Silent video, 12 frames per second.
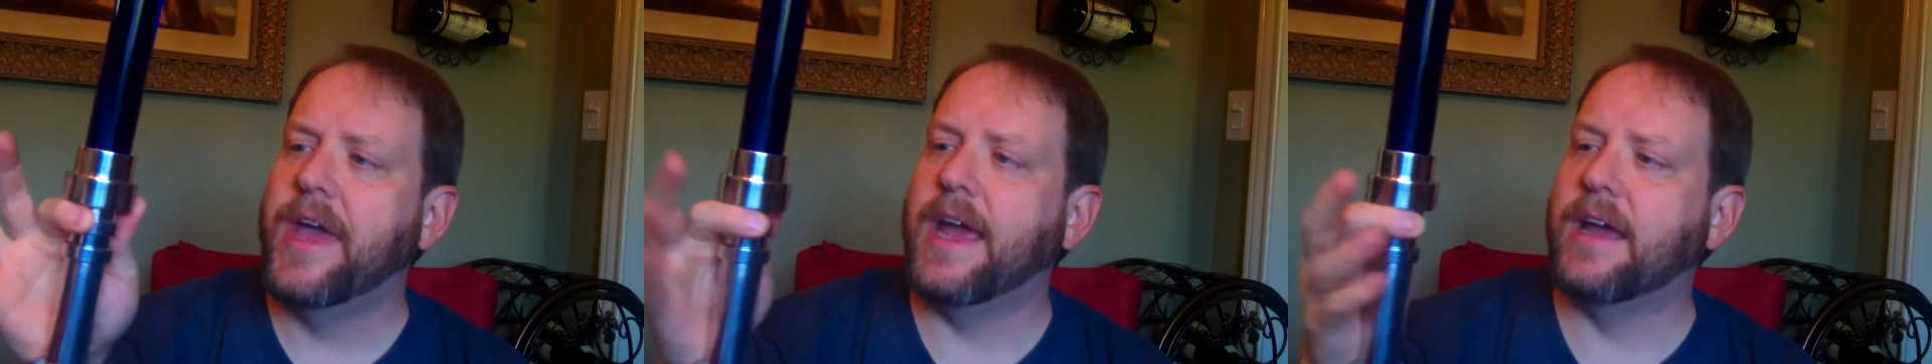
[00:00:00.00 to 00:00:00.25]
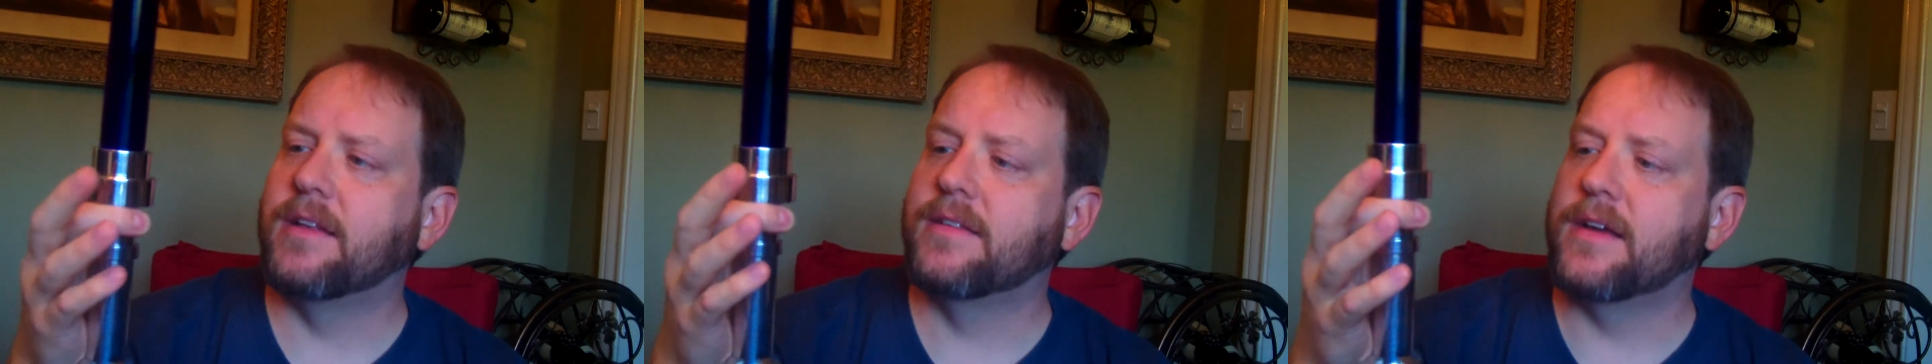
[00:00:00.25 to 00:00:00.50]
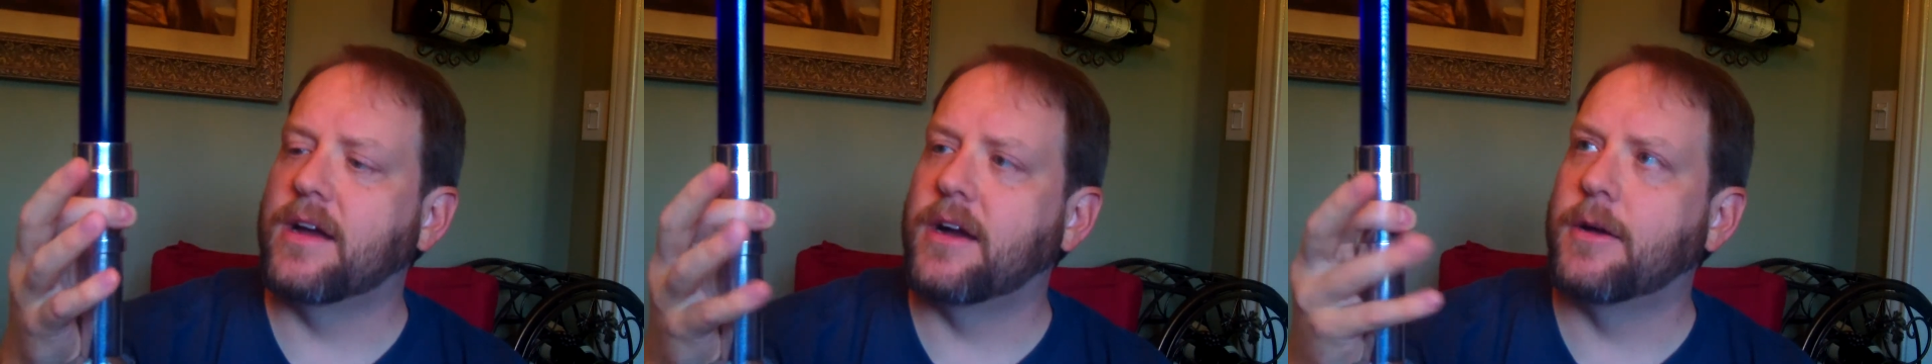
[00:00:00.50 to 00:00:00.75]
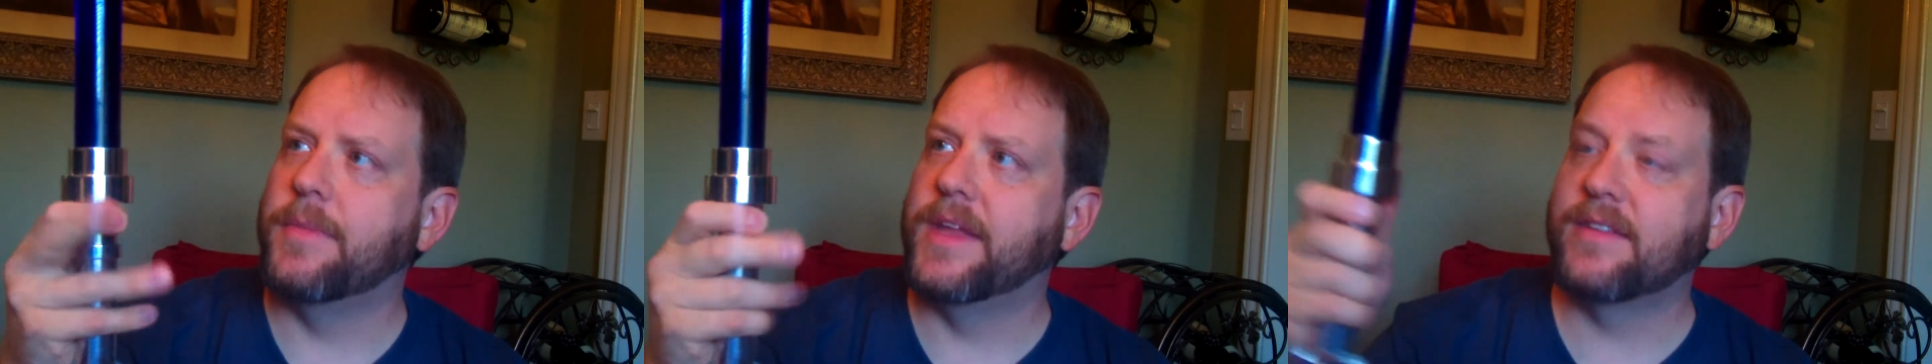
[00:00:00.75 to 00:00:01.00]
And
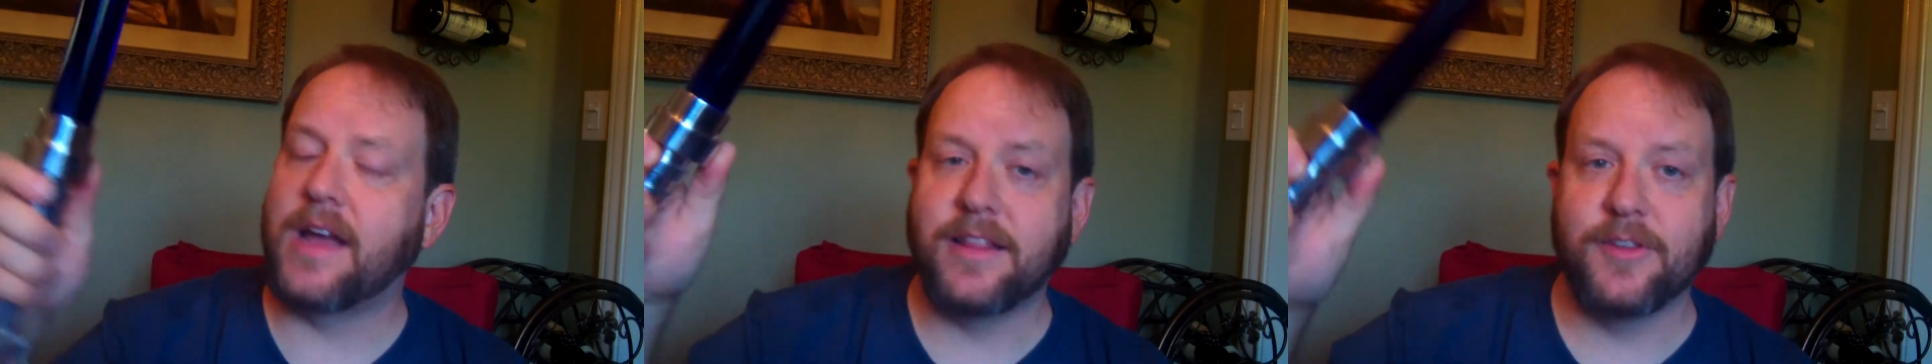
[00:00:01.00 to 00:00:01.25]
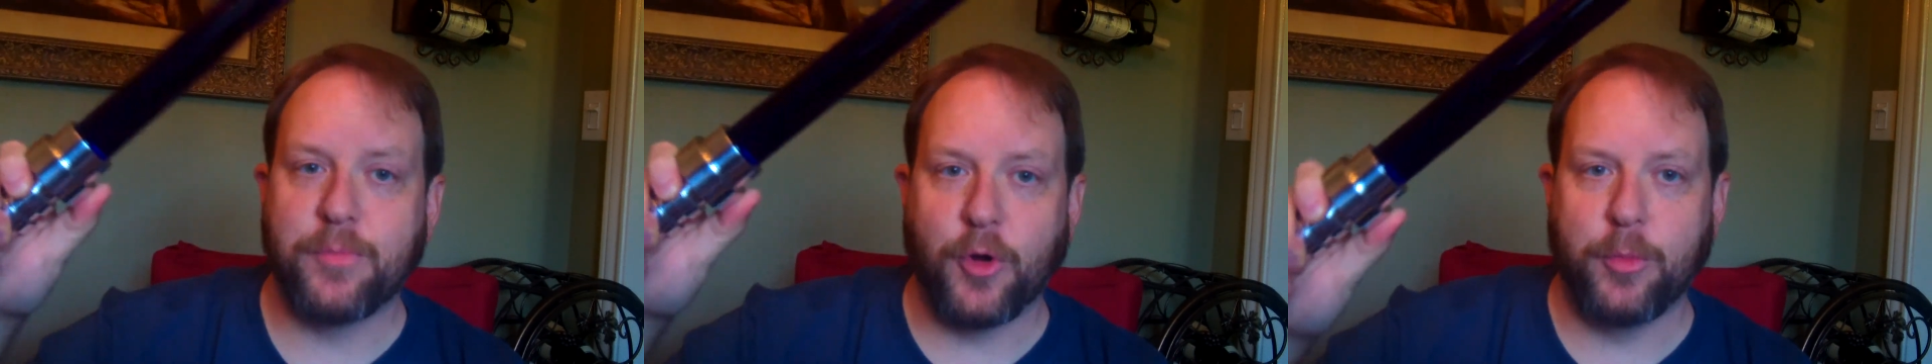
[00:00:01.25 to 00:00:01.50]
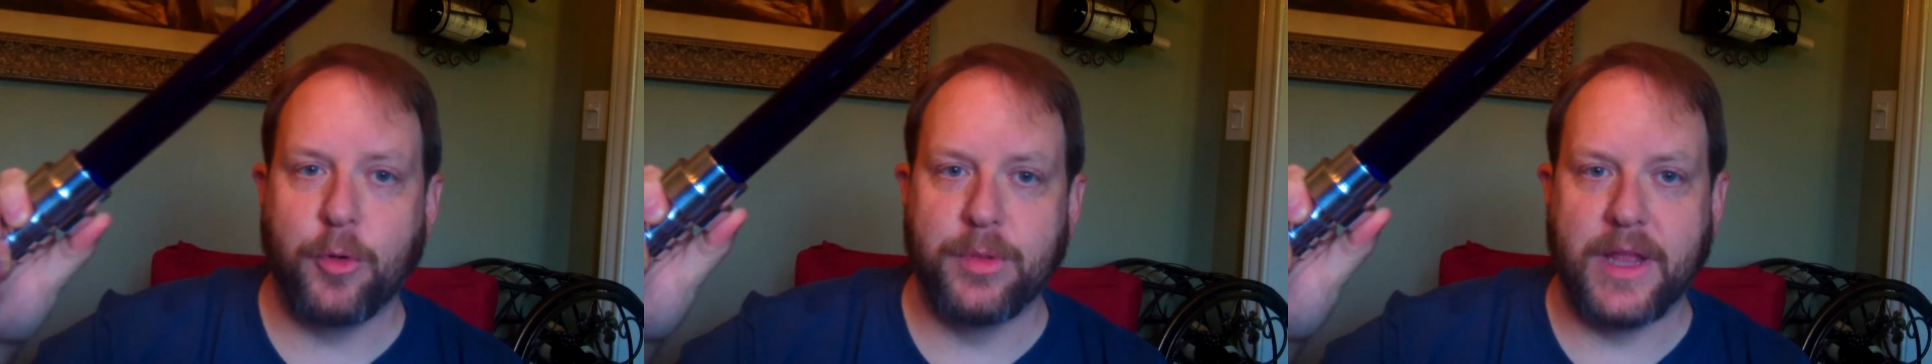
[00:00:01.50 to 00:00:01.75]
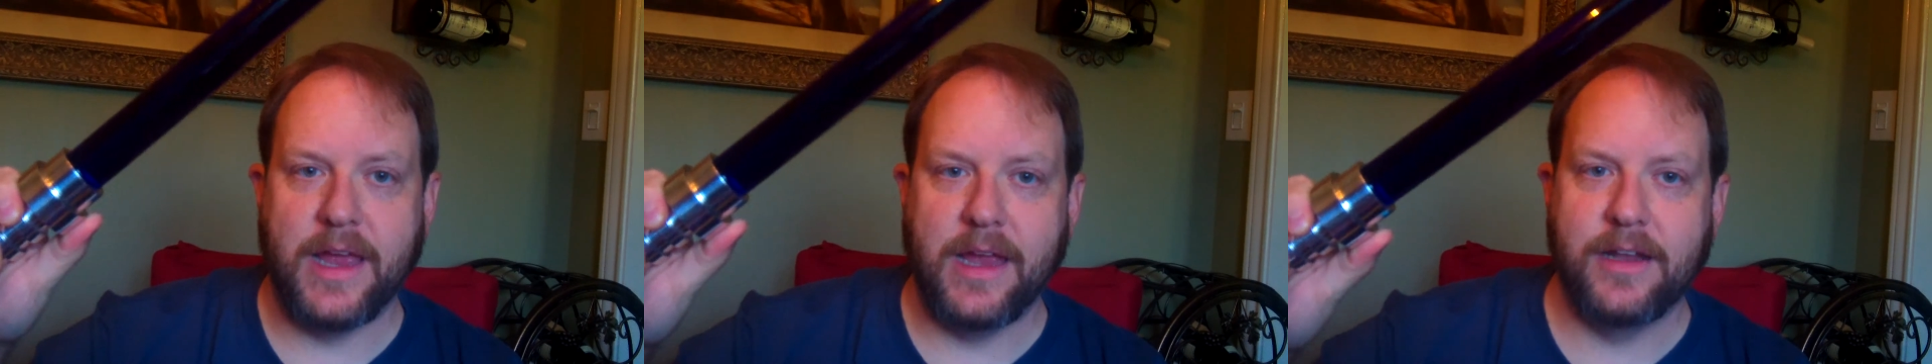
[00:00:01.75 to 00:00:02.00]
it's got this purple
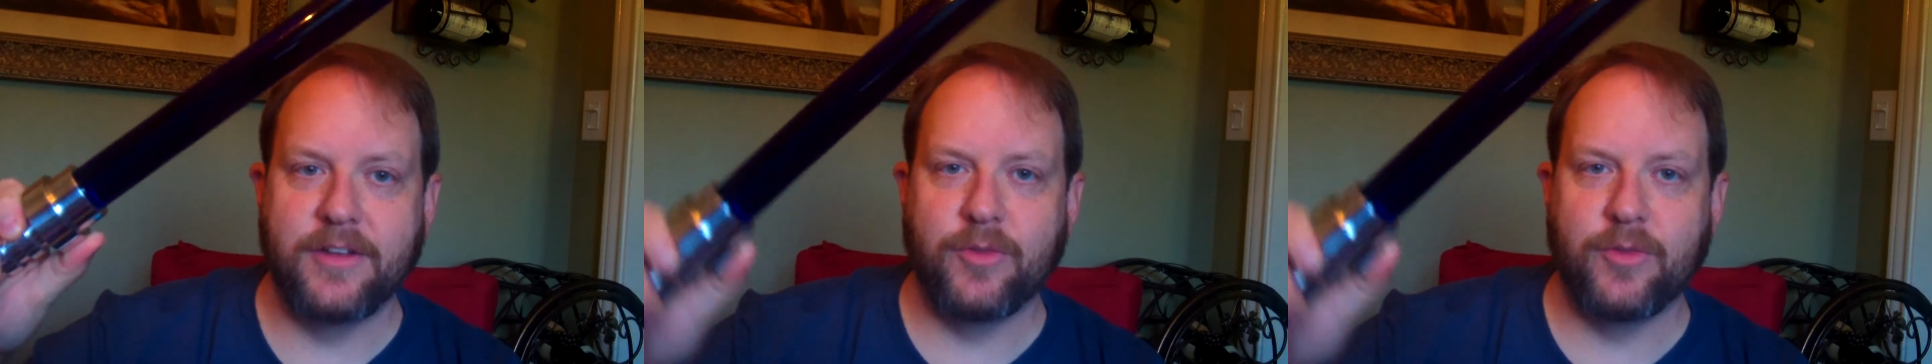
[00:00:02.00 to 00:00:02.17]
blade.